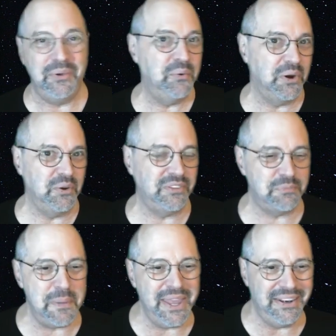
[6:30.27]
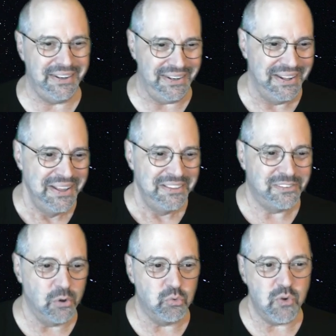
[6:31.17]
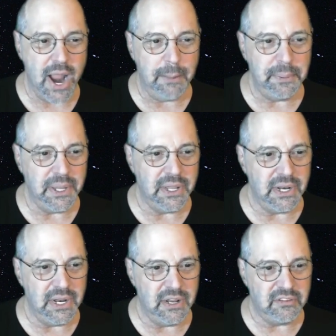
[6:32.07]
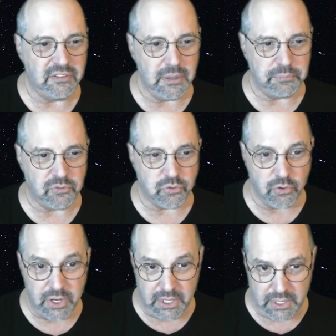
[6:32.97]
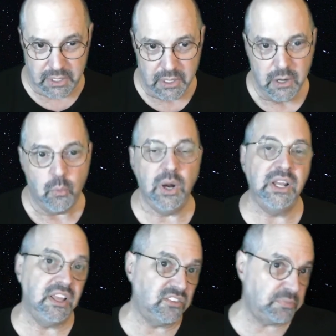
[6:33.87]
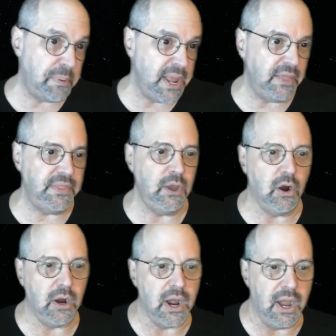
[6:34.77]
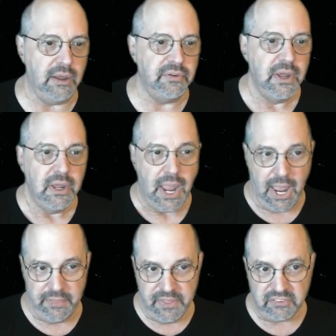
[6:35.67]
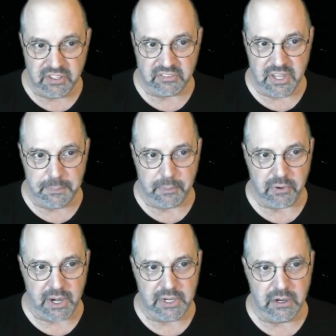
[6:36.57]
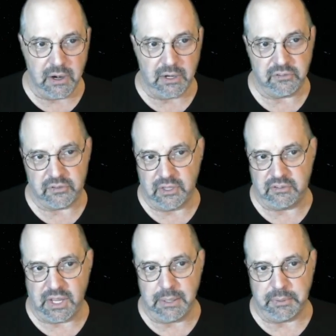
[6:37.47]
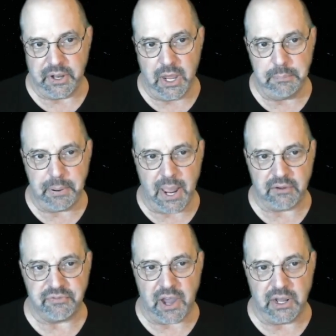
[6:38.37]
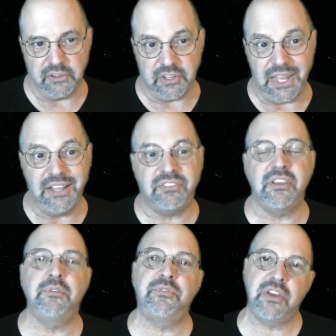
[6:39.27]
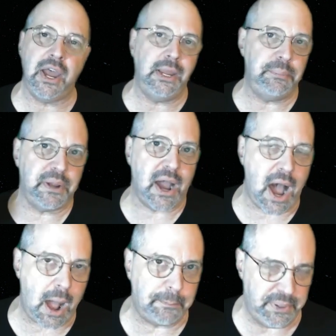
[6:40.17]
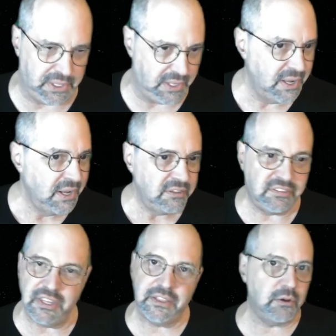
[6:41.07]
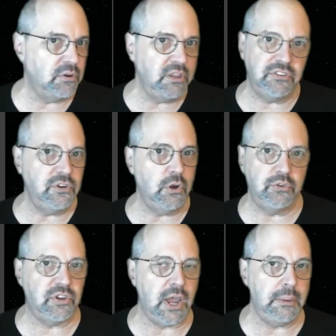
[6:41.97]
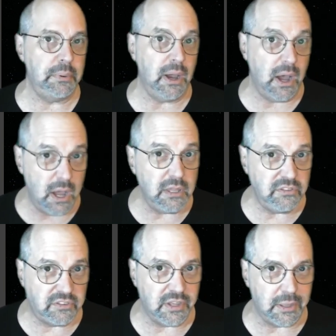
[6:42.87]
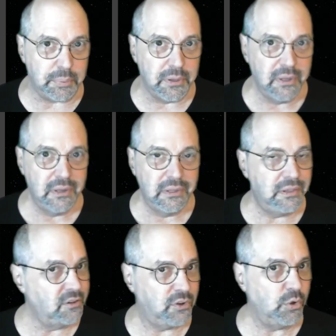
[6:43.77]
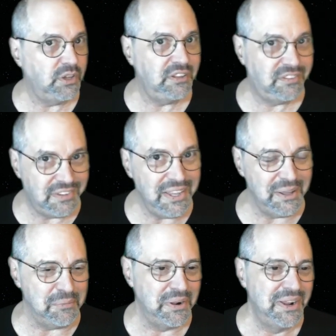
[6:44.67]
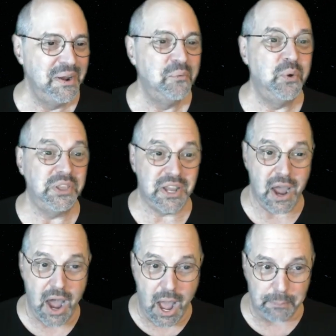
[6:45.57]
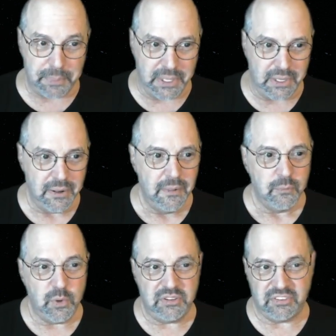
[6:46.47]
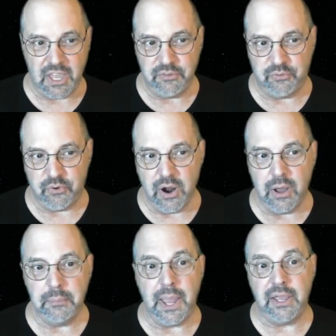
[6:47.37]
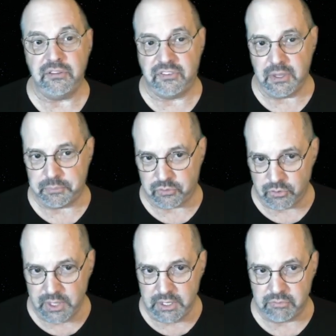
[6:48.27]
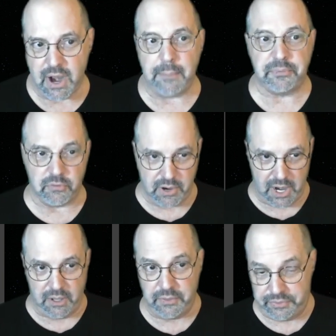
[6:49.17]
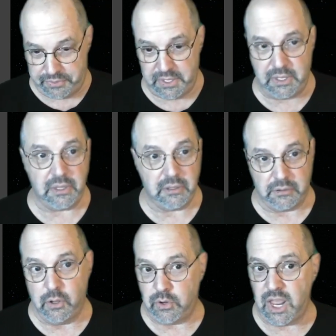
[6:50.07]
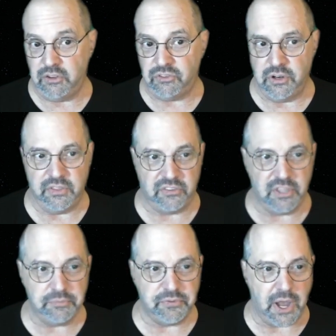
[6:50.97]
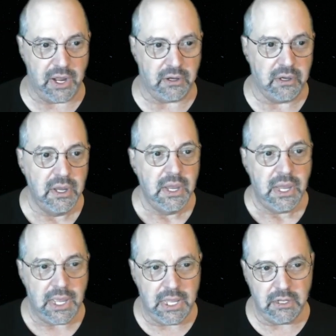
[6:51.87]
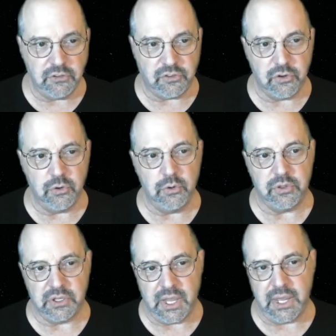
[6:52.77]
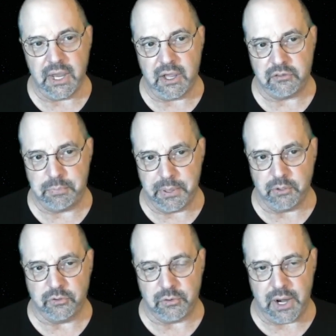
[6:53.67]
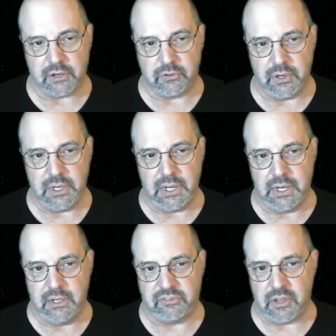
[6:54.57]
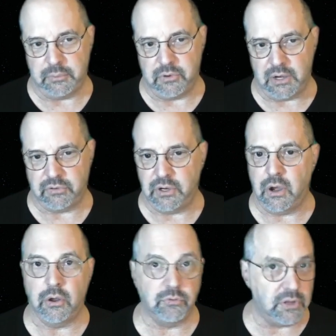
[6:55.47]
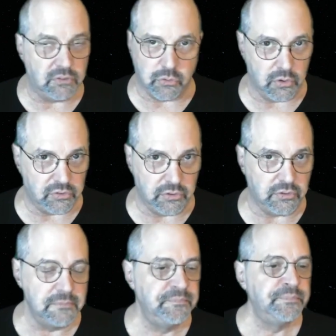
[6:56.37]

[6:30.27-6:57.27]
We want to expand it. So wrapping it in a zip tree will expand the archive. And this example right here is, is labeled unpacked files. It's of type copy. See, there is no type unzip. There's only zip. With copy, we say from a zip tree wrapped around the location of the zip file, into the layouts build directory in a subdirectory called resources.